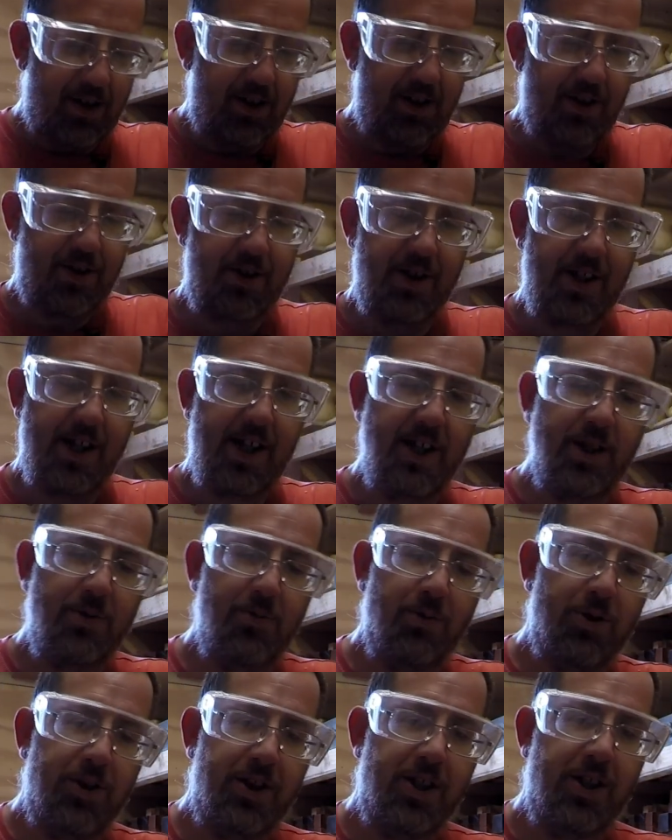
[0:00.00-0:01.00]
So that is
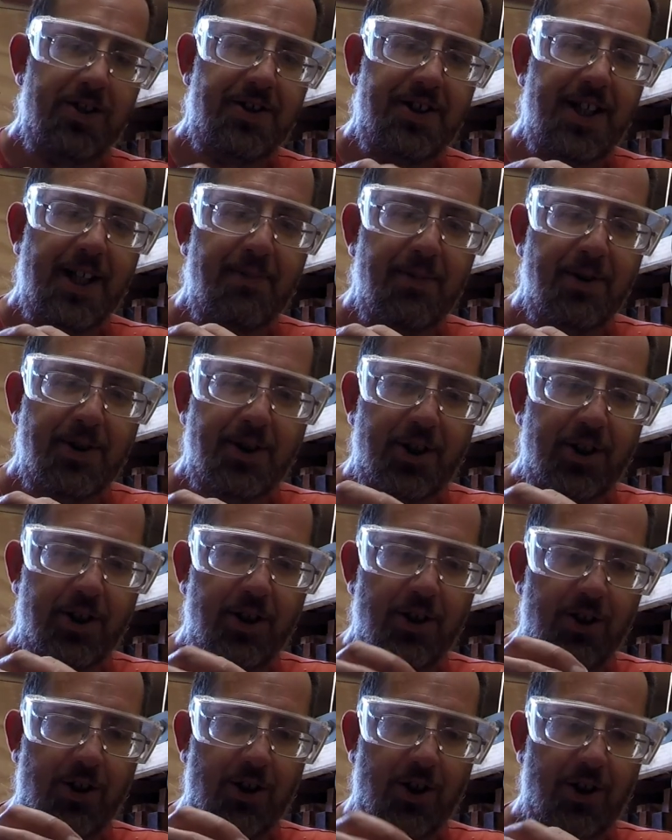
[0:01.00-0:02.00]
what our segments are
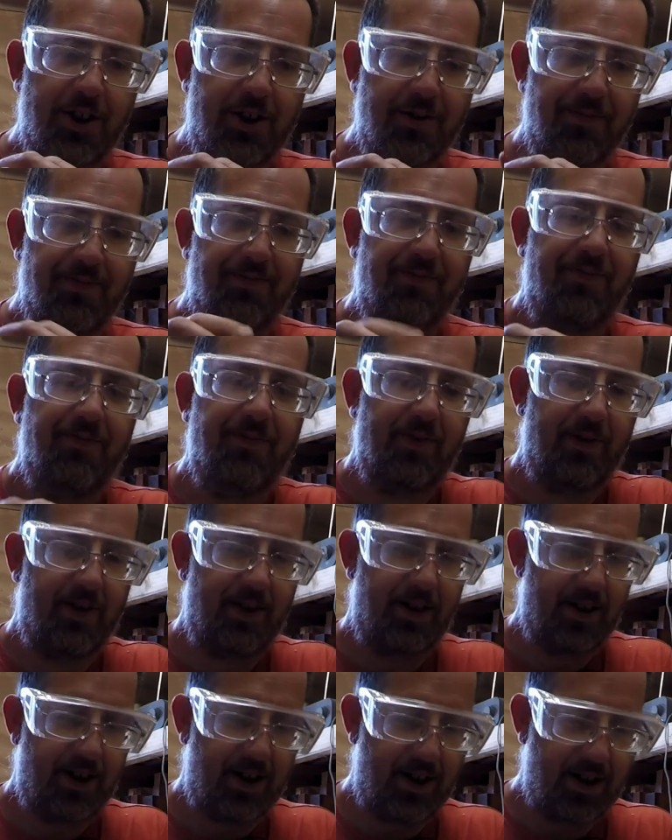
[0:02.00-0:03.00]
going to look like,
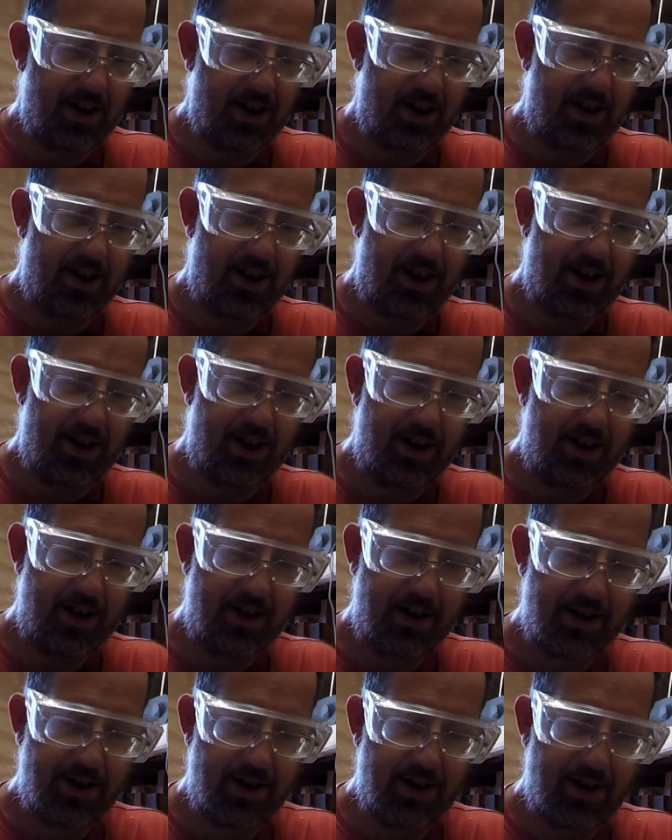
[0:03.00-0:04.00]

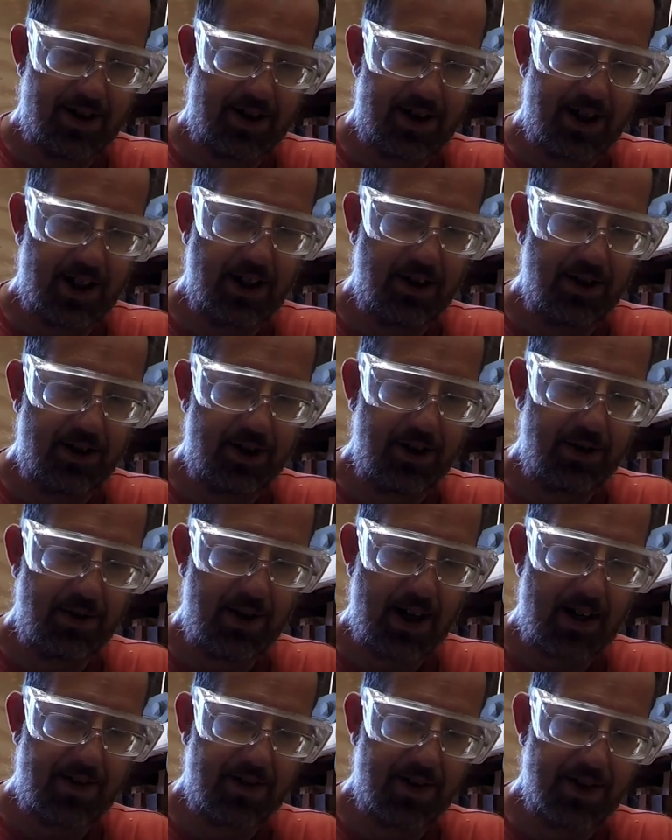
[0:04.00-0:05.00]
and like I say, you do
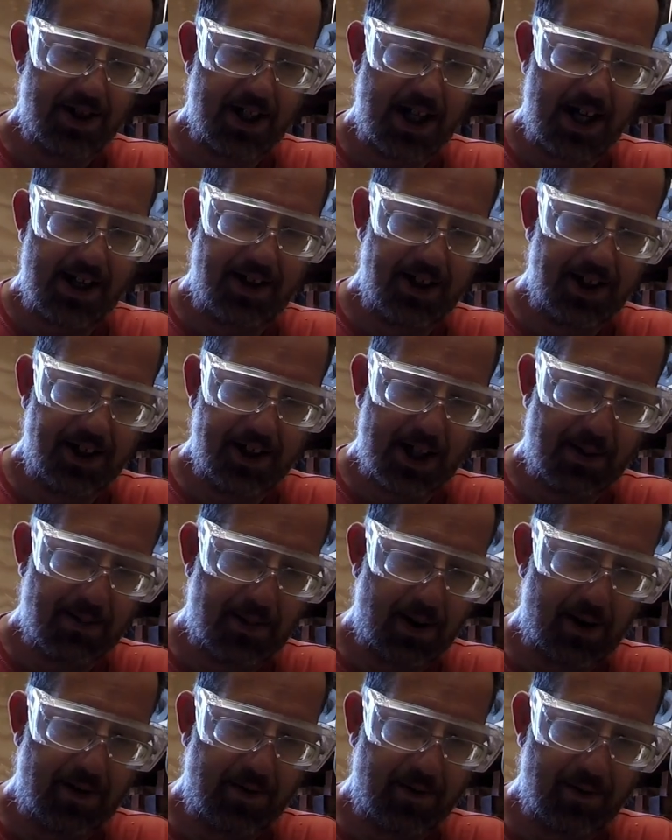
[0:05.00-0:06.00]
have to sand these
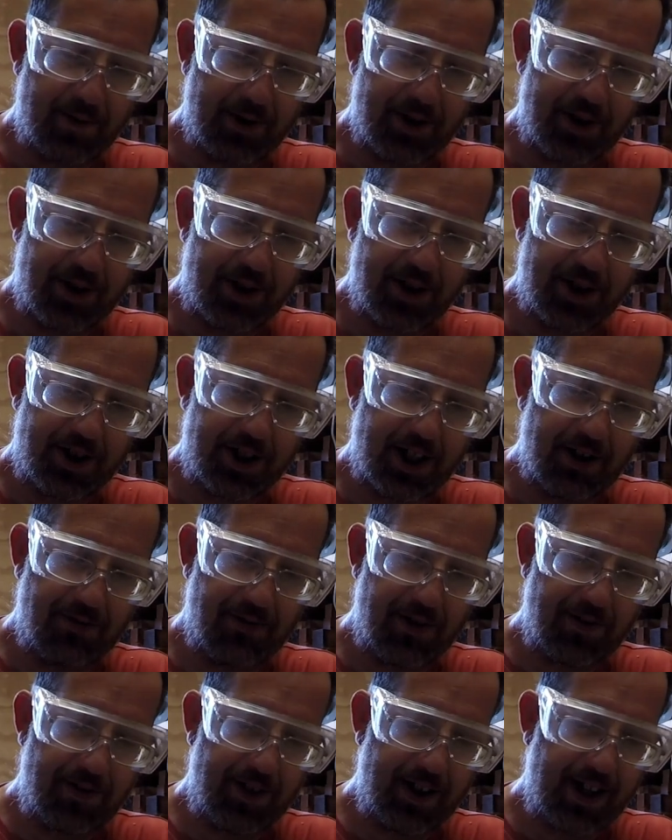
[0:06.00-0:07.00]
up afterwards just to get
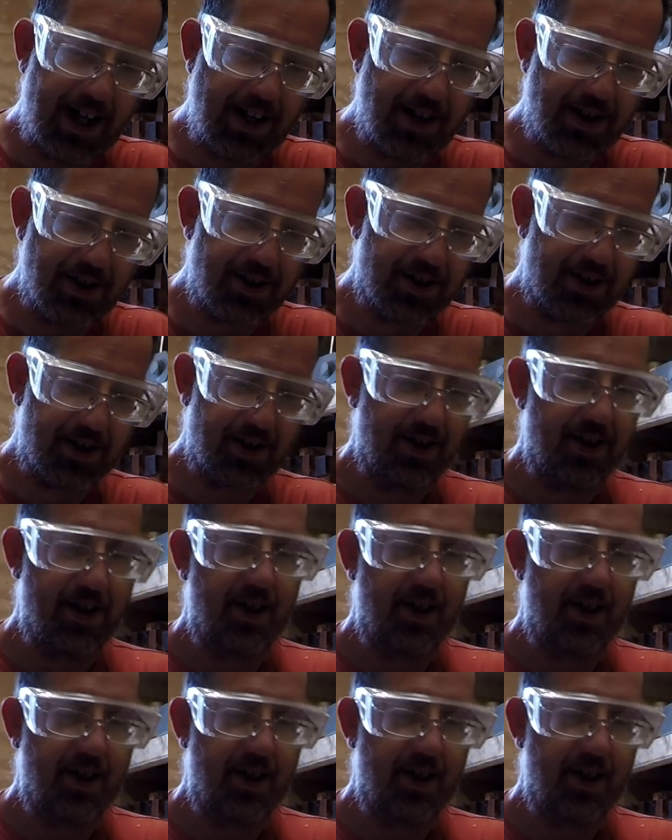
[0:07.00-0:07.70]
rid of the edges.